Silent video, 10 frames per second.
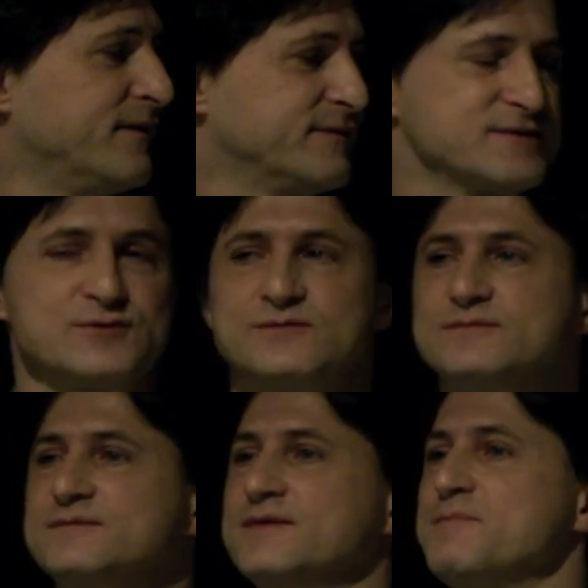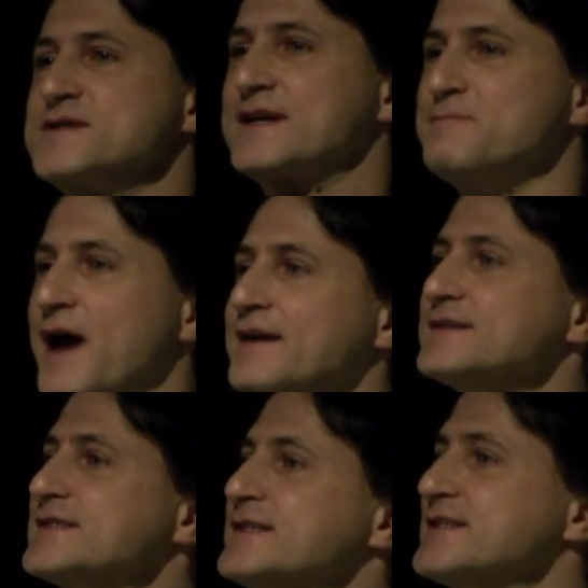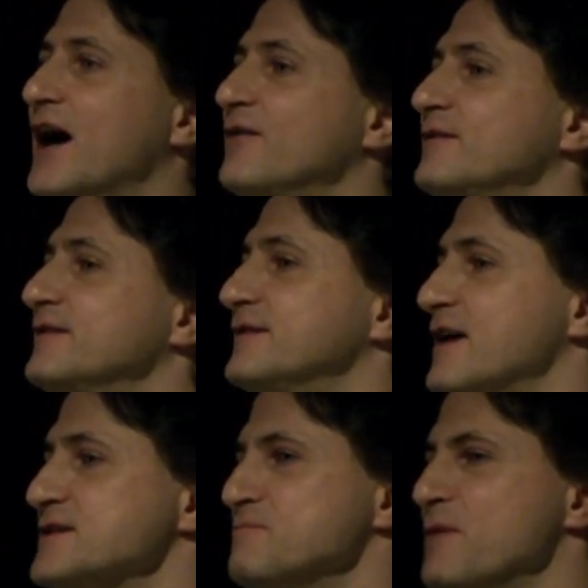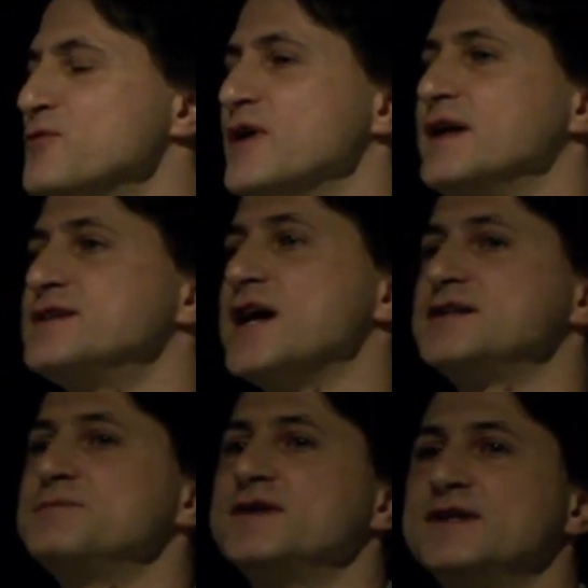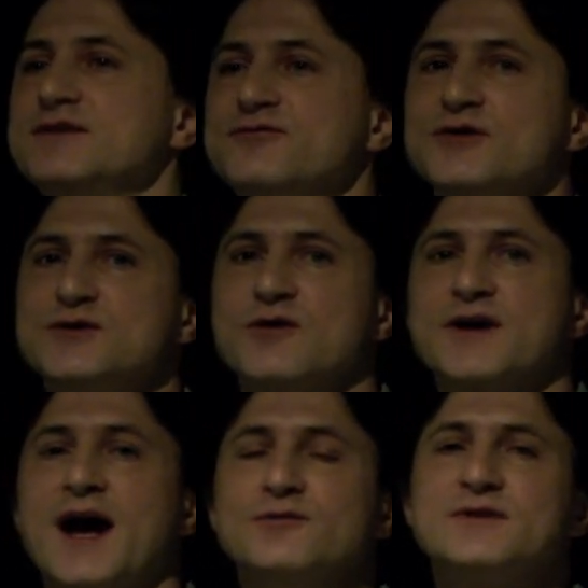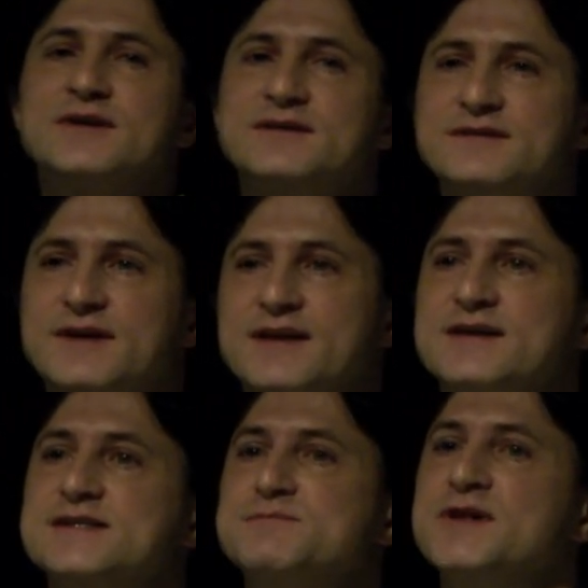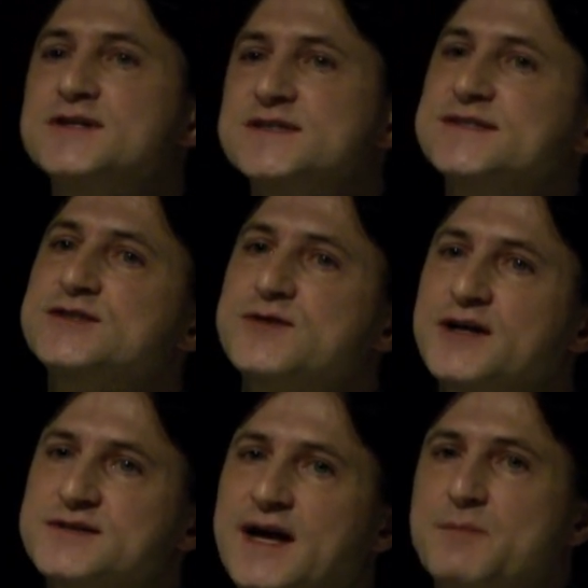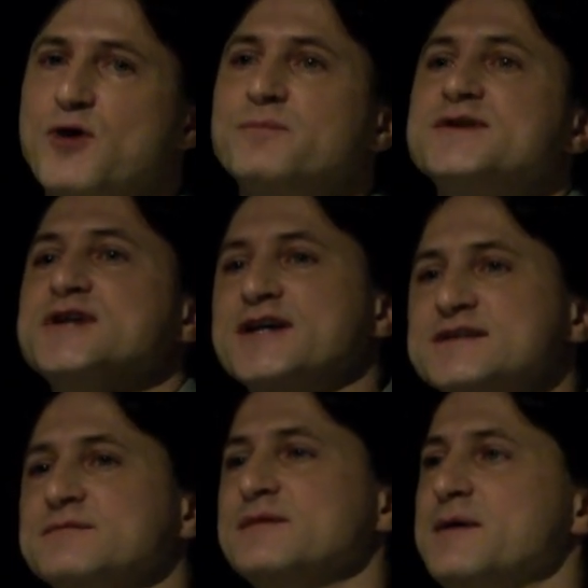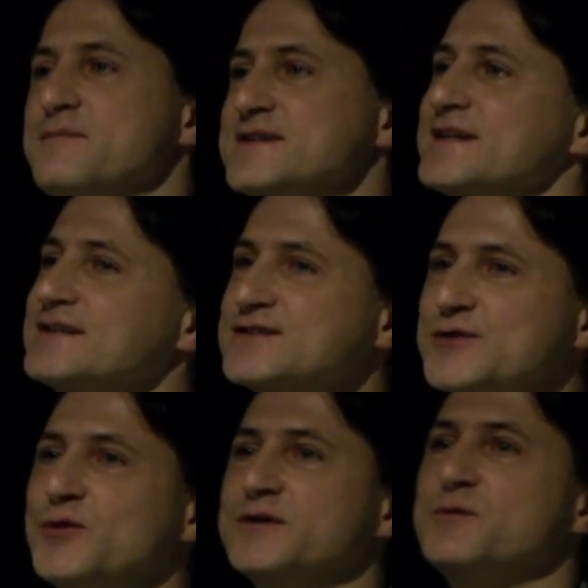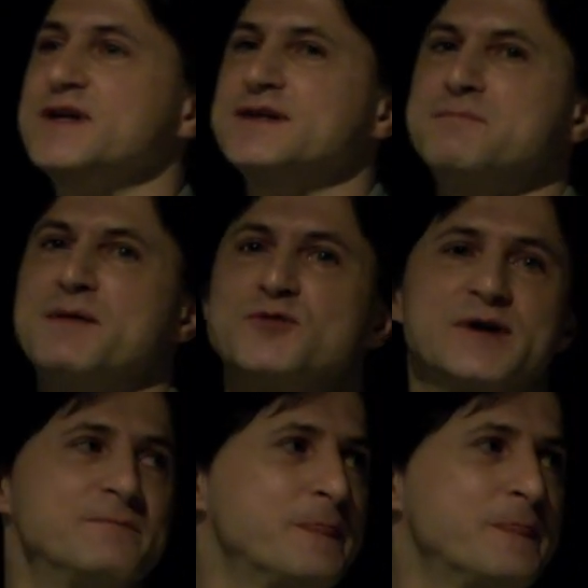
So they're basically behind the scenes now. There's a memory in ChatGPT for your account that is malicious instruction, like a prompt injection basically stored within the memory.